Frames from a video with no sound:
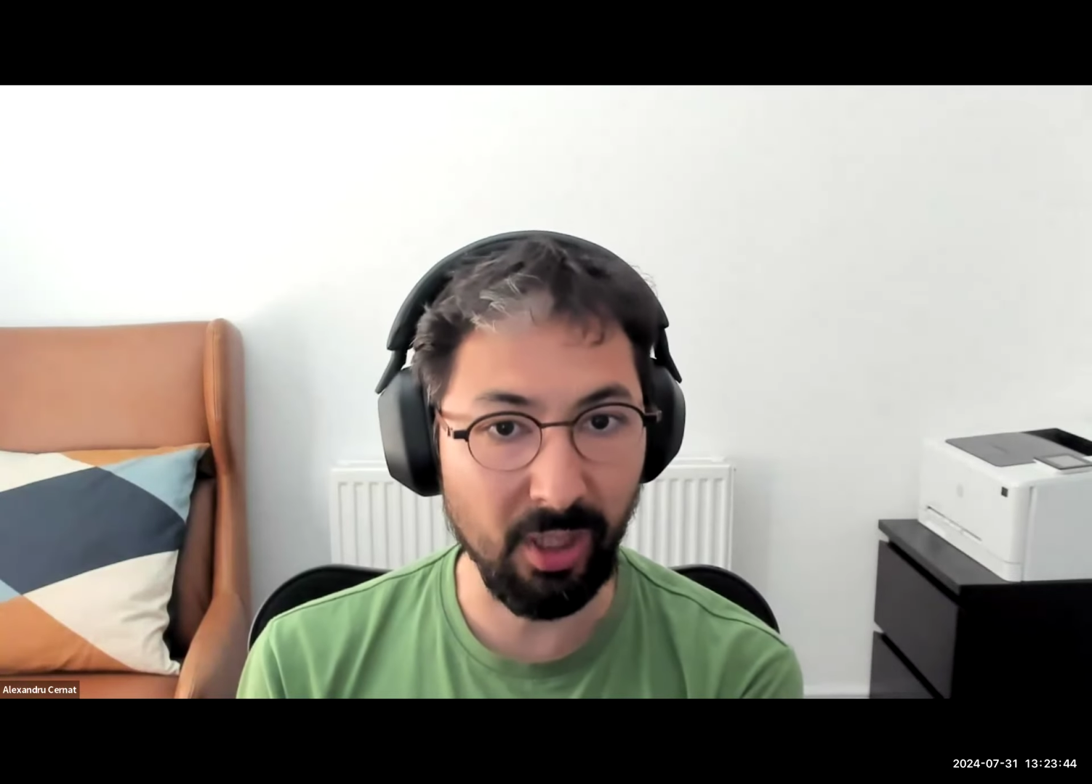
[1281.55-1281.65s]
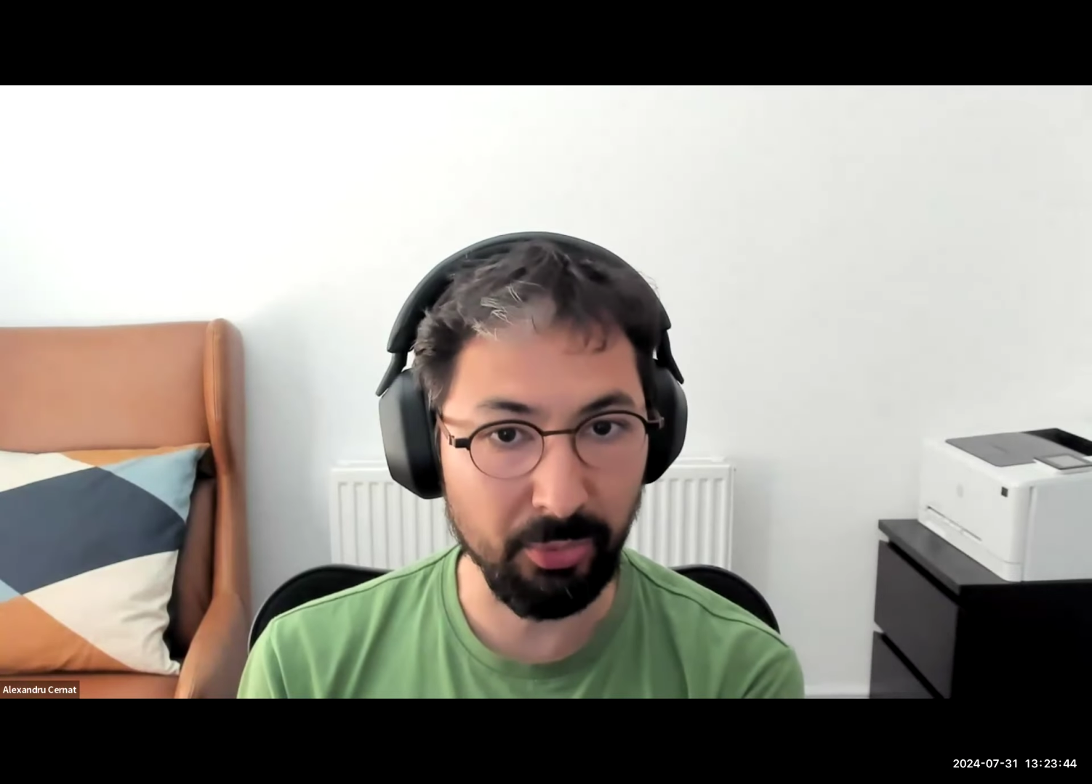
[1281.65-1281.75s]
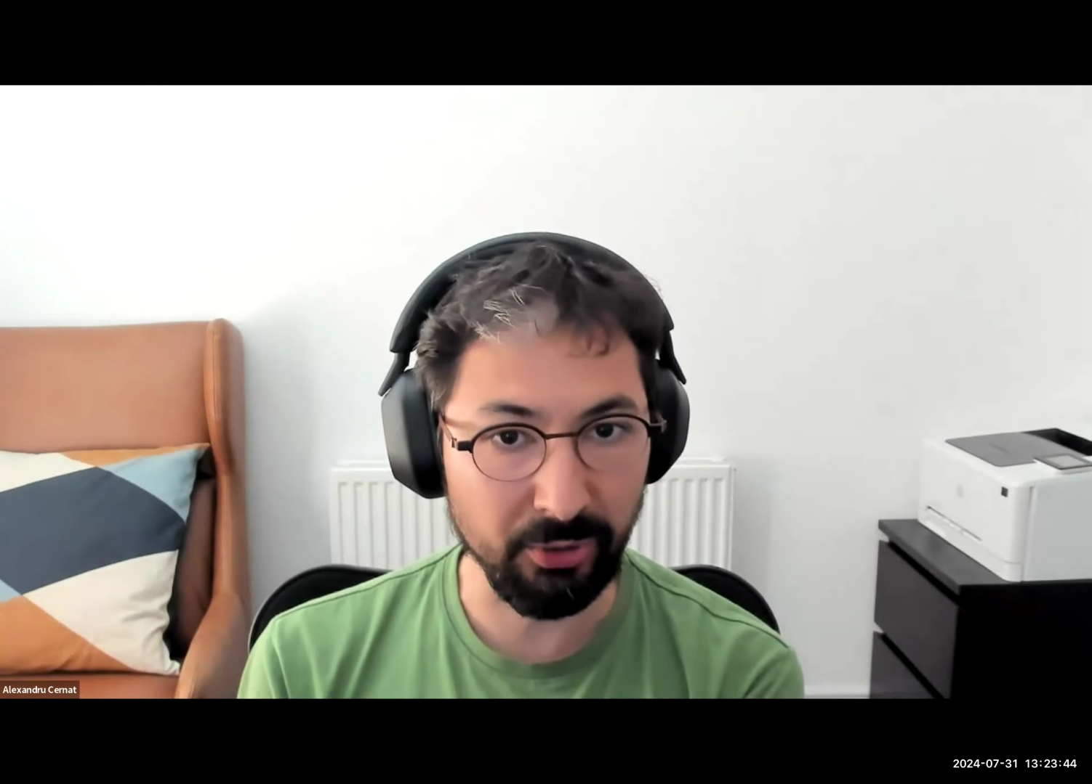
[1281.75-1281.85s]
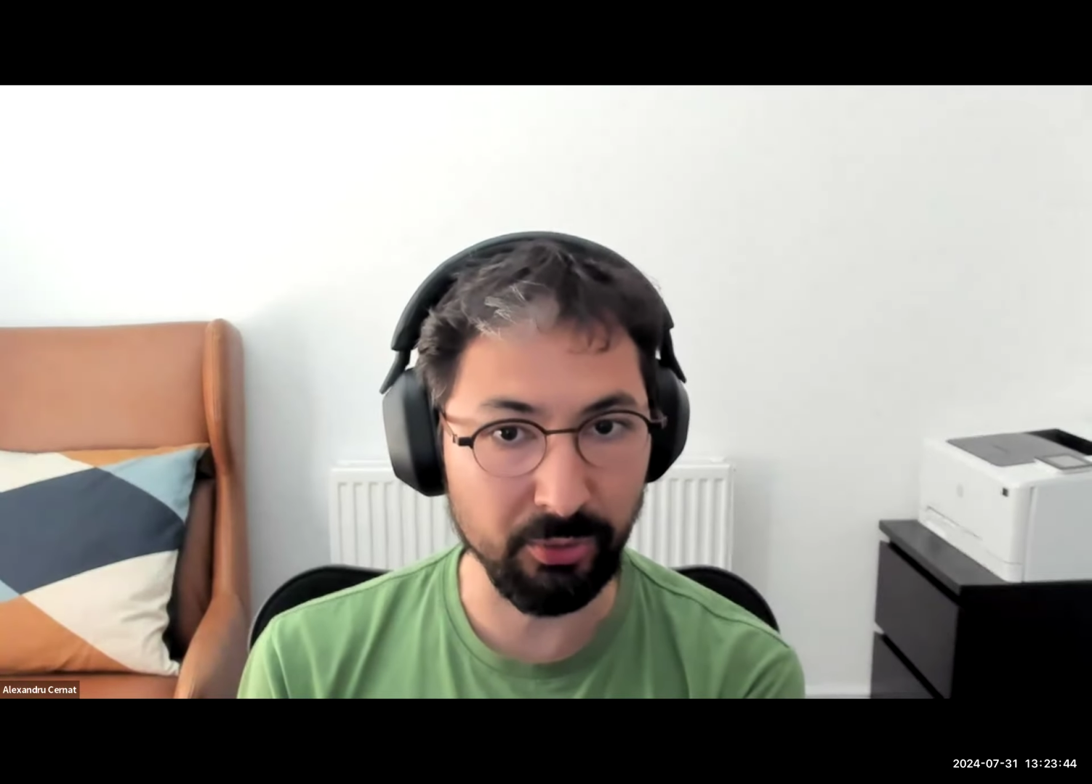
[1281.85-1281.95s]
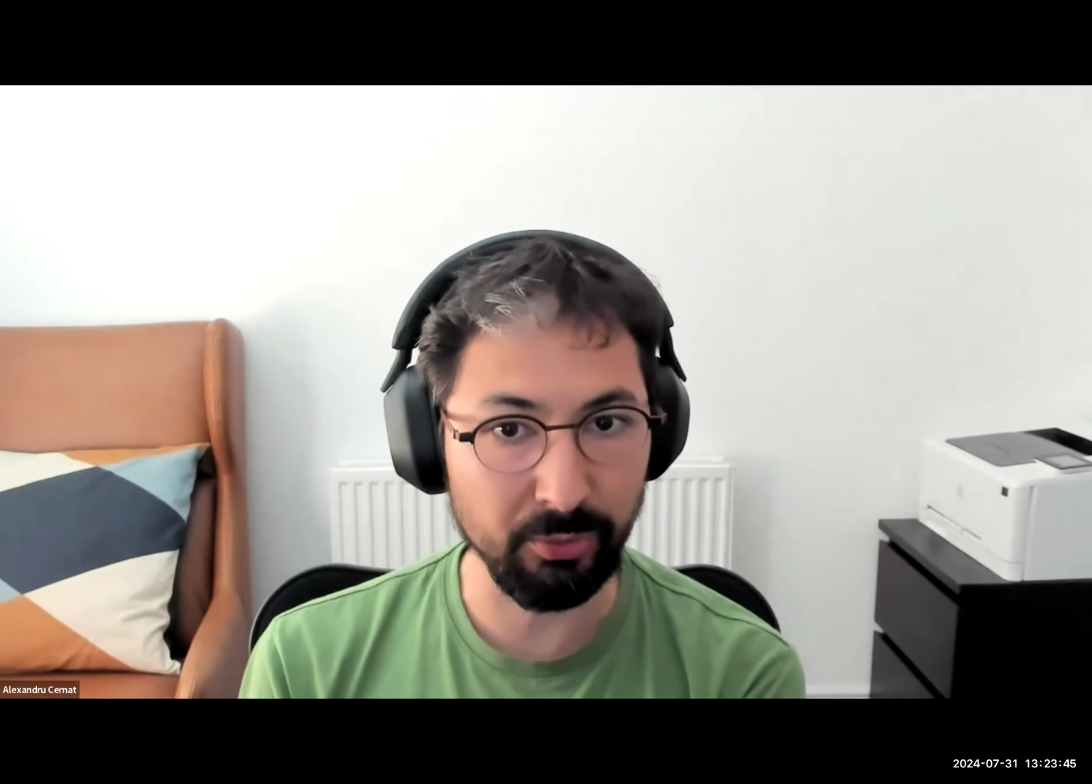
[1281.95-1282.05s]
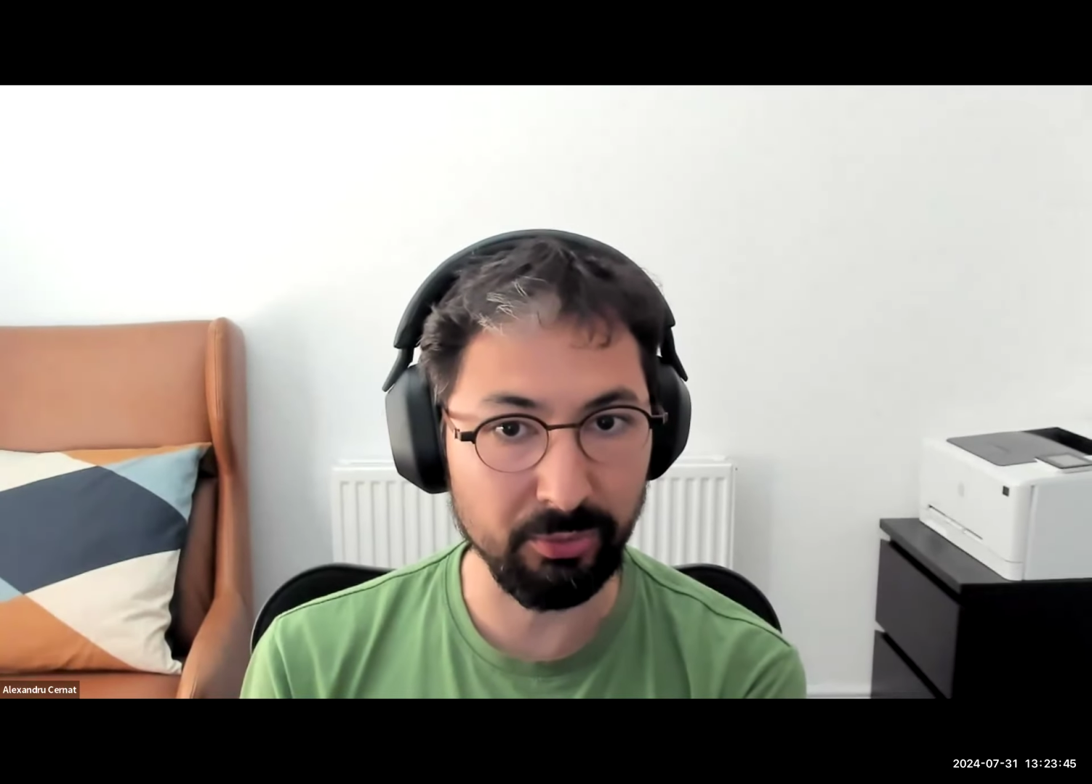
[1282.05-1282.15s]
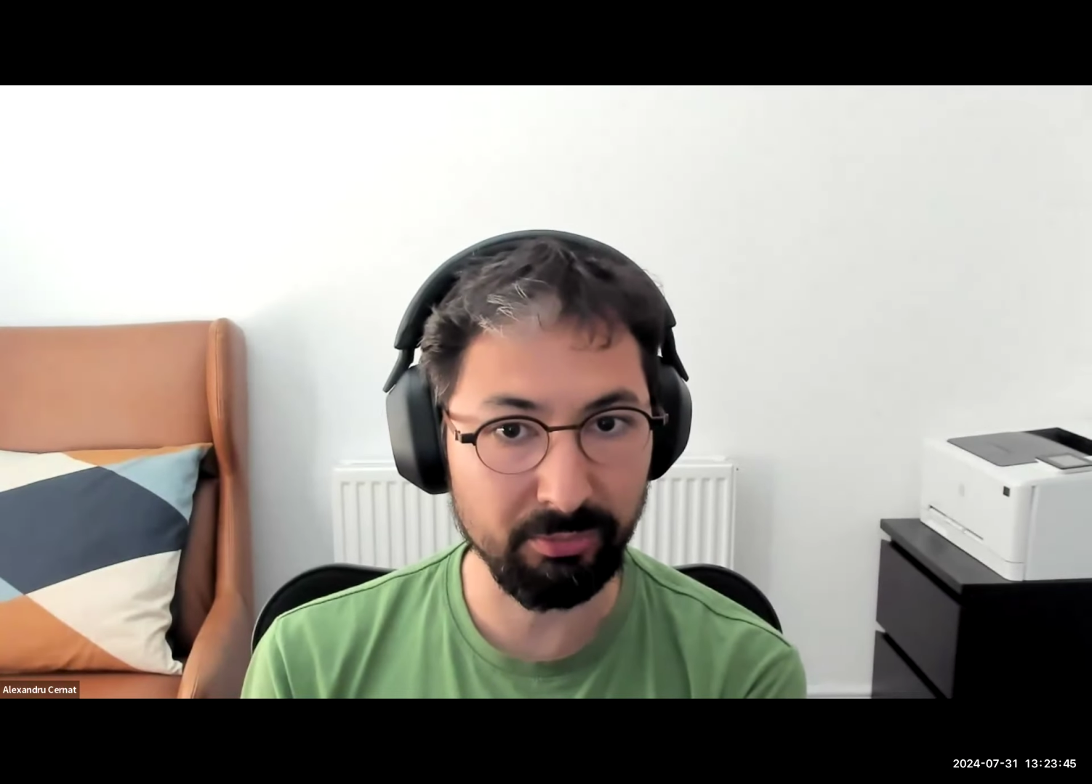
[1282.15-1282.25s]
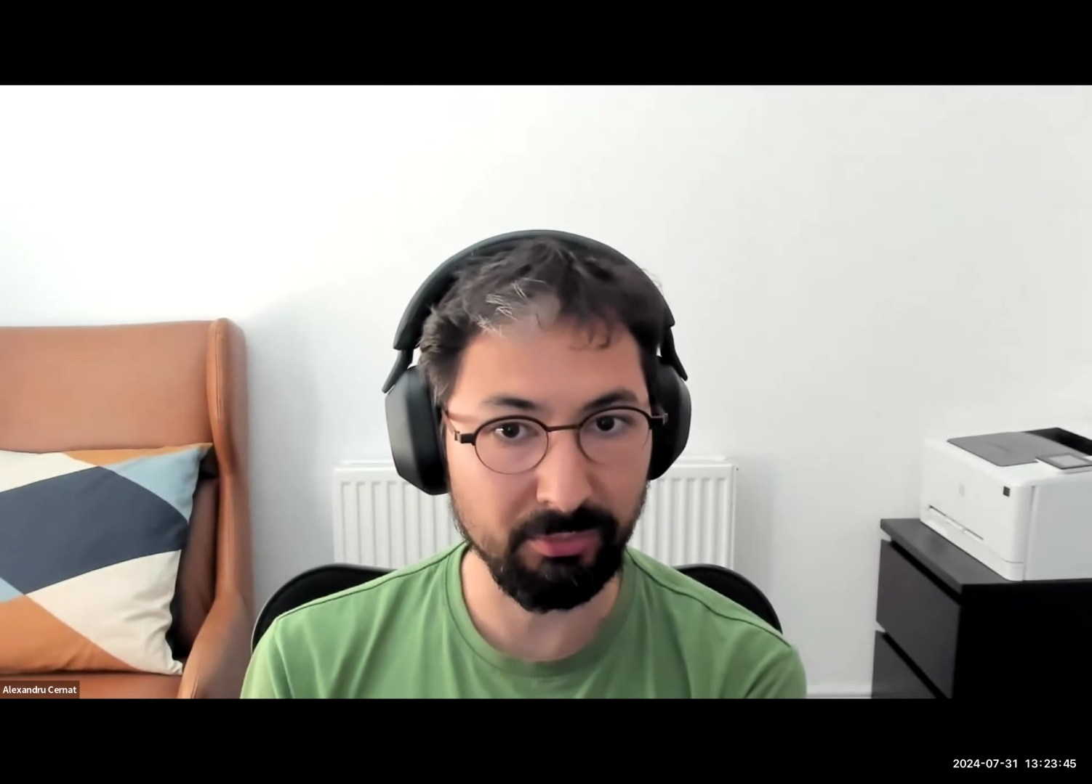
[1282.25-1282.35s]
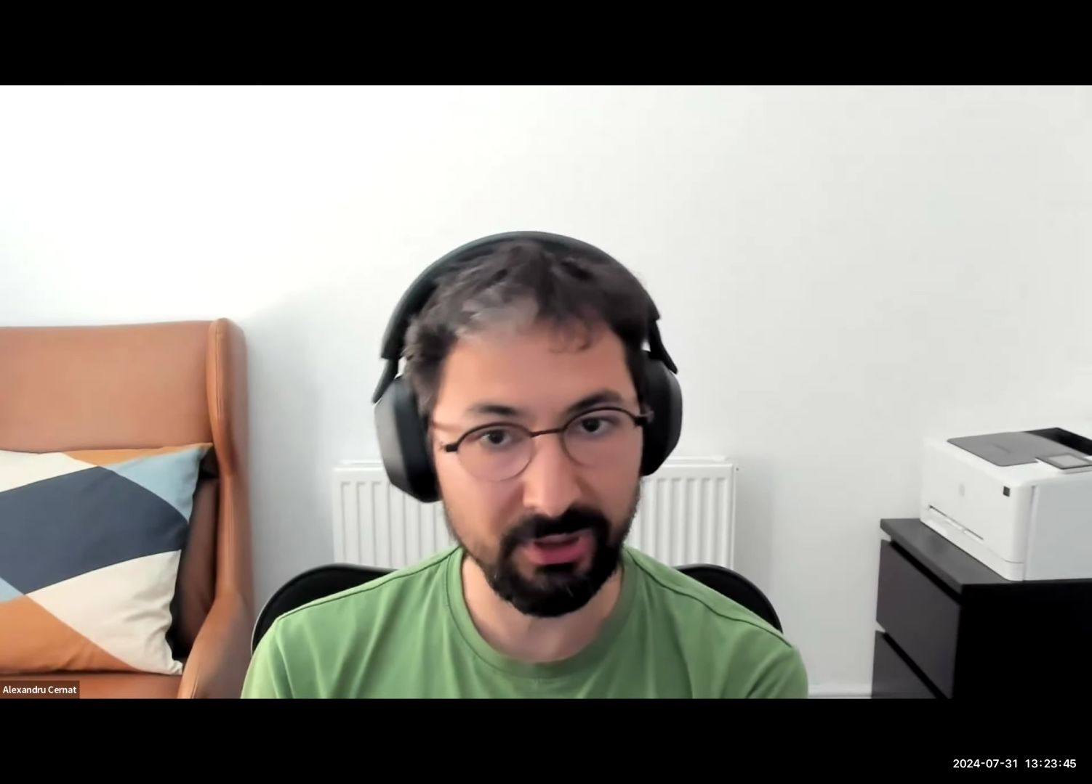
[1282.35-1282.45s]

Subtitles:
up a new